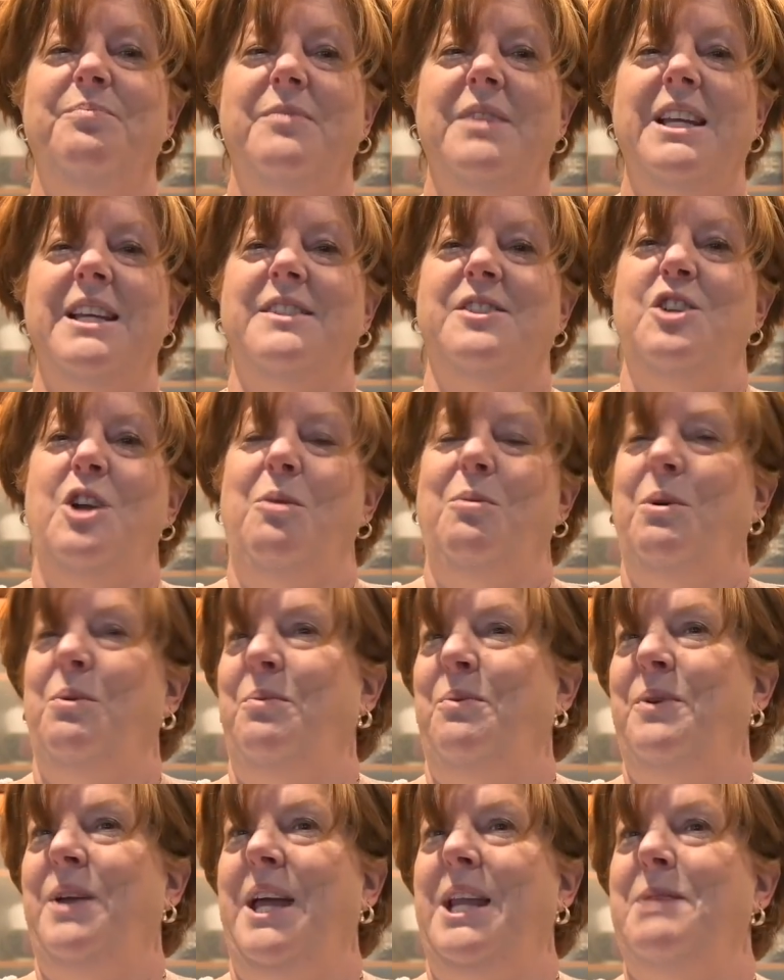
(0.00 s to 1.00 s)
It's not what
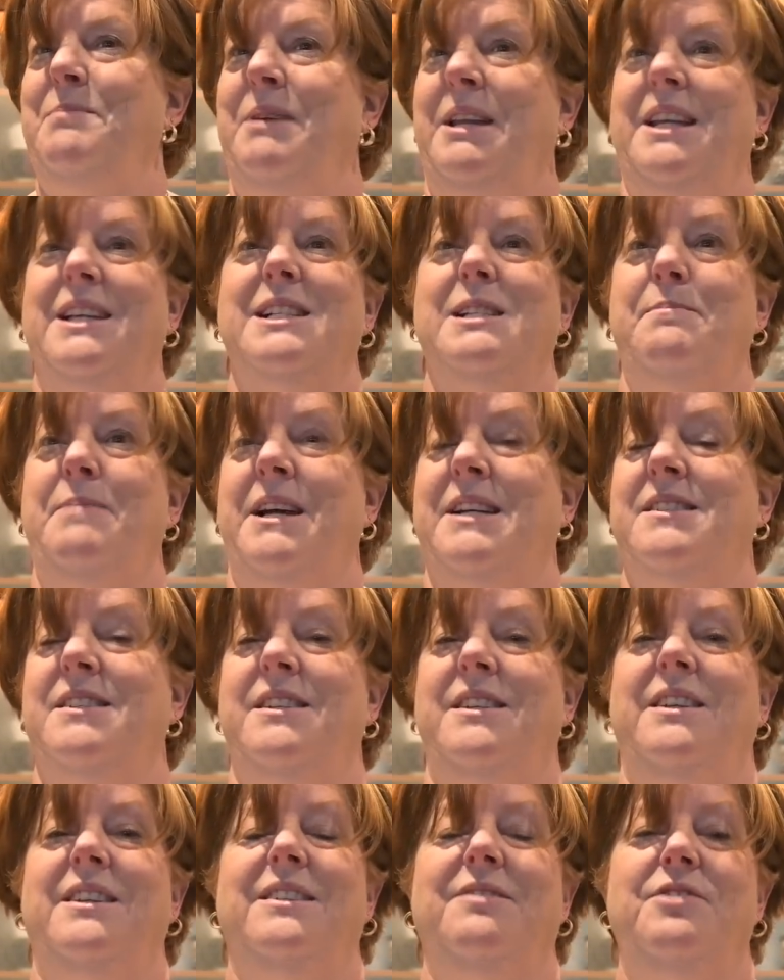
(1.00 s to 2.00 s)
anybody
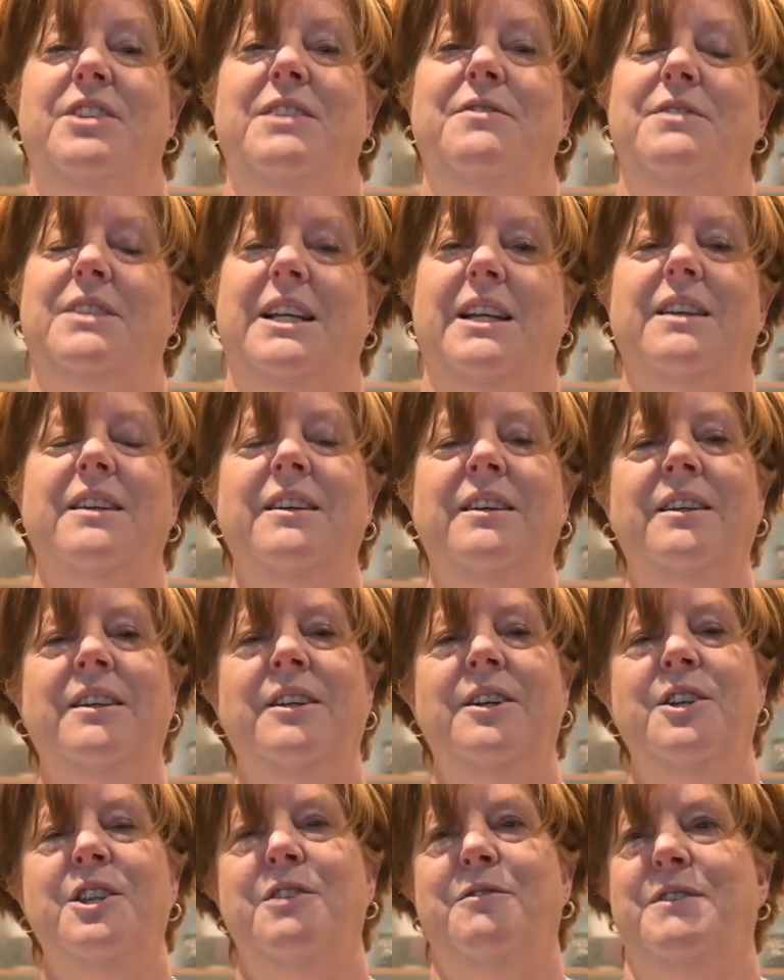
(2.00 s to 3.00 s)
expected, even like
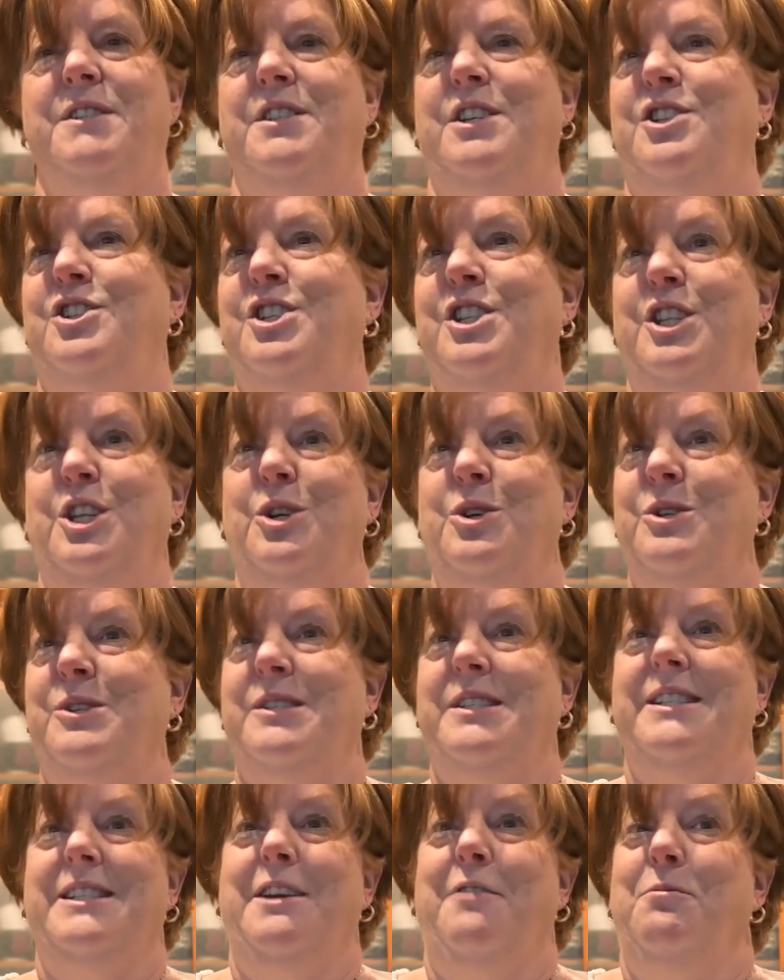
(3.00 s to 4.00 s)
the physician, the
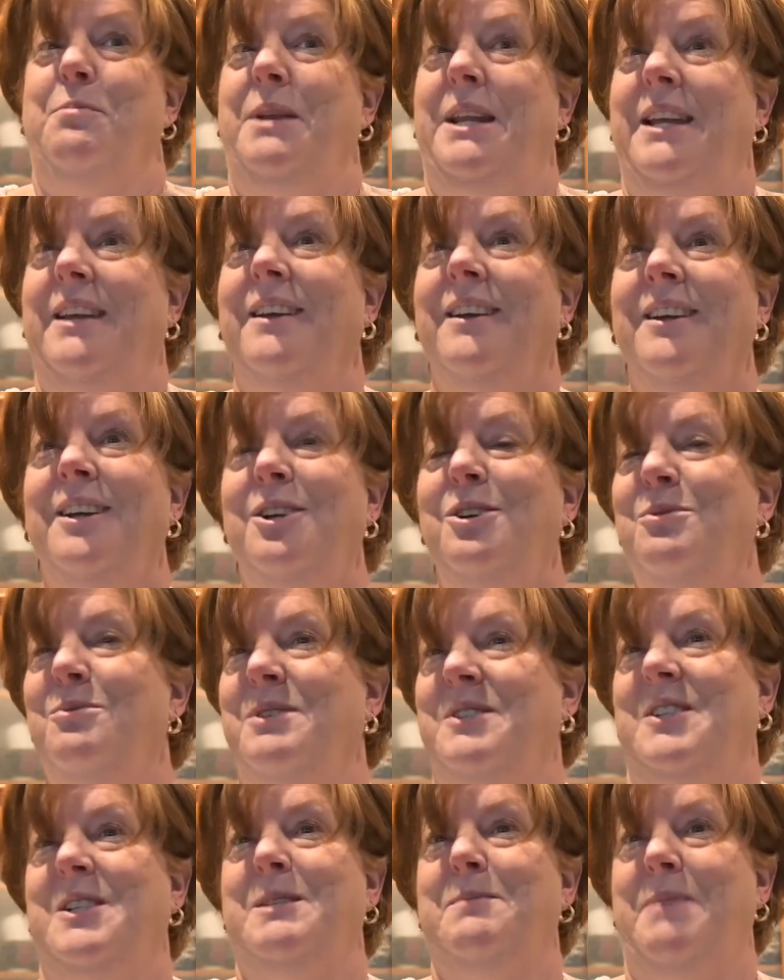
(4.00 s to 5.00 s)
nurses, everybody
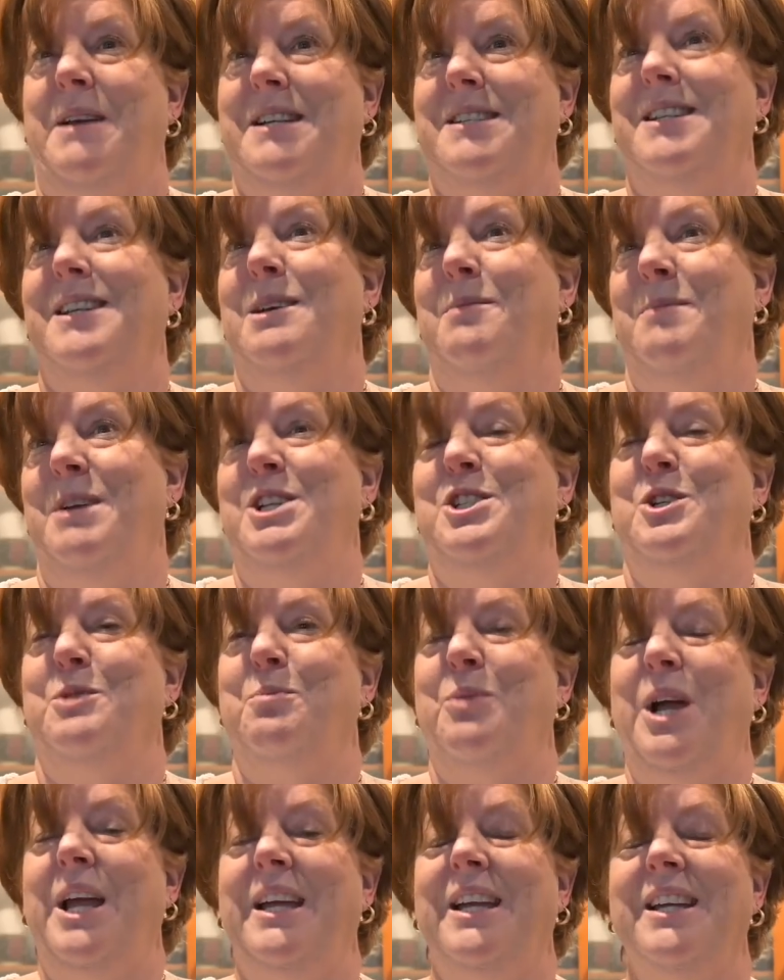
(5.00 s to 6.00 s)
was expecting a major
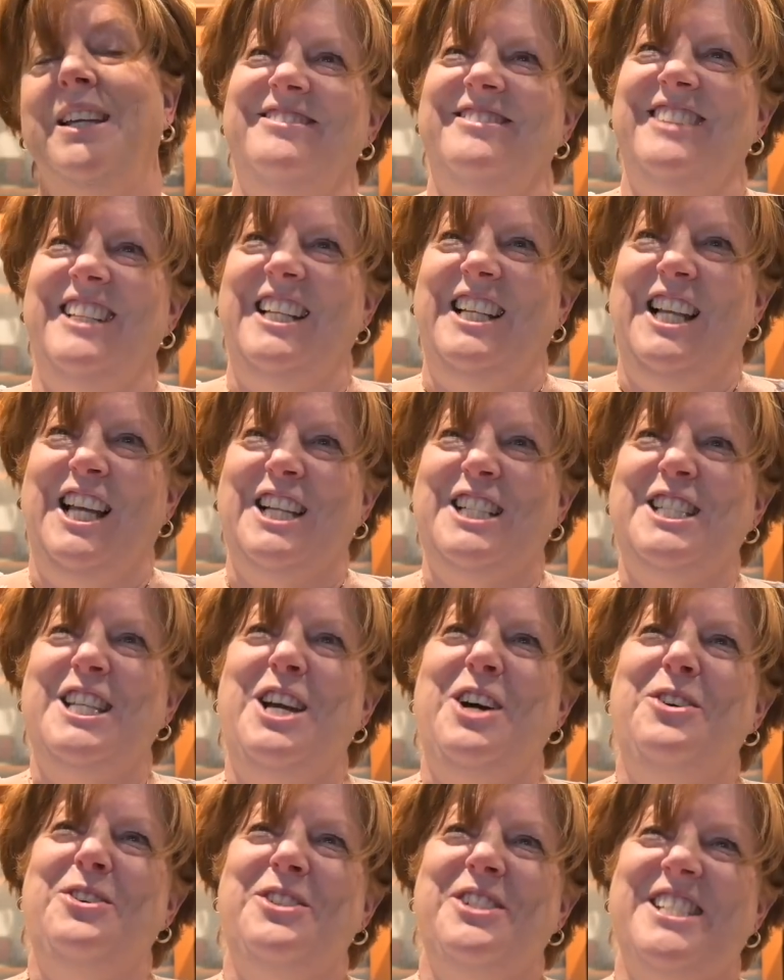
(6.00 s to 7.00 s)
break. He lucked
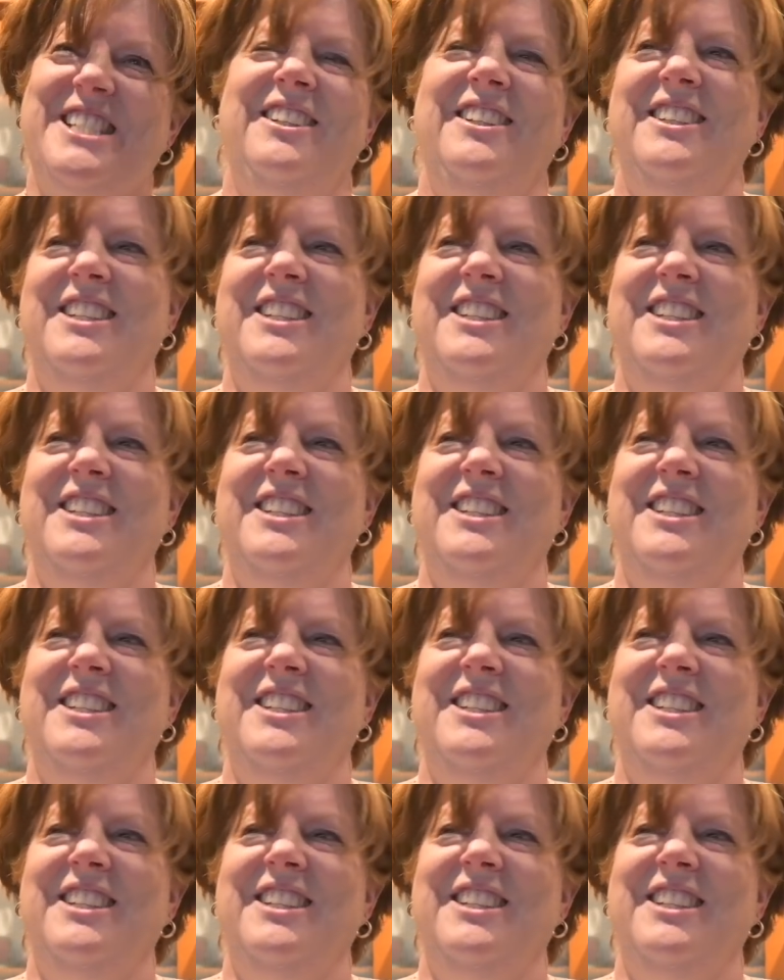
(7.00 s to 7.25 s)
out.